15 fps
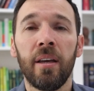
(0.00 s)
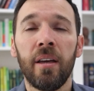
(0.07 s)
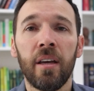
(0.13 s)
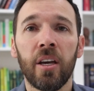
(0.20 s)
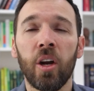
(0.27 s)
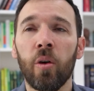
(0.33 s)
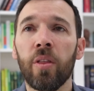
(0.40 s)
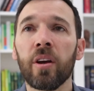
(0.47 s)

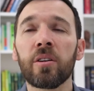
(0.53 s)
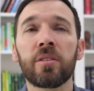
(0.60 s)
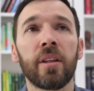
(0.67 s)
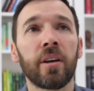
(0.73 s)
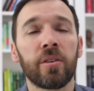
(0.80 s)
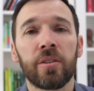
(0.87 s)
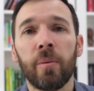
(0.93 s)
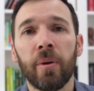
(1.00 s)

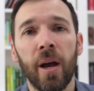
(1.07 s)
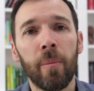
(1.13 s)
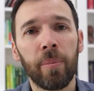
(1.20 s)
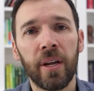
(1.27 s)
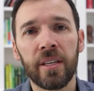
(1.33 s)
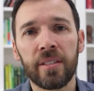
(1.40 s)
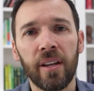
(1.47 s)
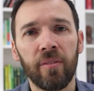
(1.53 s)
there's some
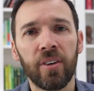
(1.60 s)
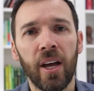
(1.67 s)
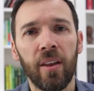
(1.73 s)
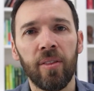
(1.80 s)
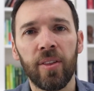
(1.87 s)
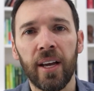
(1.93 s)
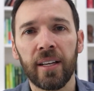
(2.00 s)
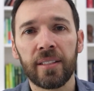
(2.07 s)
companies that have done
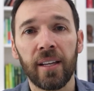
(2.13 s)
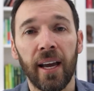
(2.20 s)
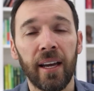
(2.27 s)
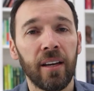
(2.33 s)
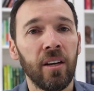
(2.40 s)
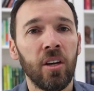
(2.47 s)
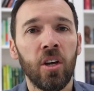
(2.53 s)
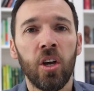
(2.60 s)
things
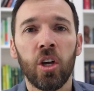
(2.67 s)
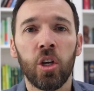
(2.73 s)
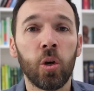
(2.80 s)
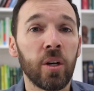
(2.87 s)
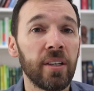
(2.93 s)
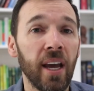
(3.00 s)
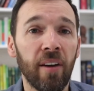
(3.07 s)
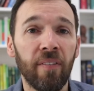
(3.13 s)
like you
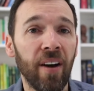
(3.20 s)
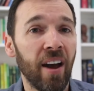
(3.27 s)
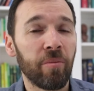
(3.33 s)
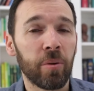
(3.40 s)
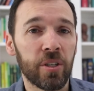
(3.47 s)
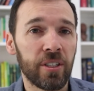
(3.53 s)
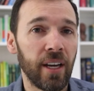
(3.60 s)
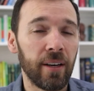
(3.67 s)
can take
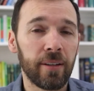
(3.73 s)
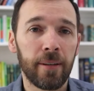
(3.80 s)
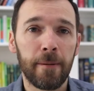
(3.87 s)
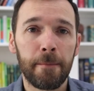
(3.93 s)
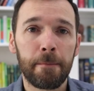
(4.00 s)
5%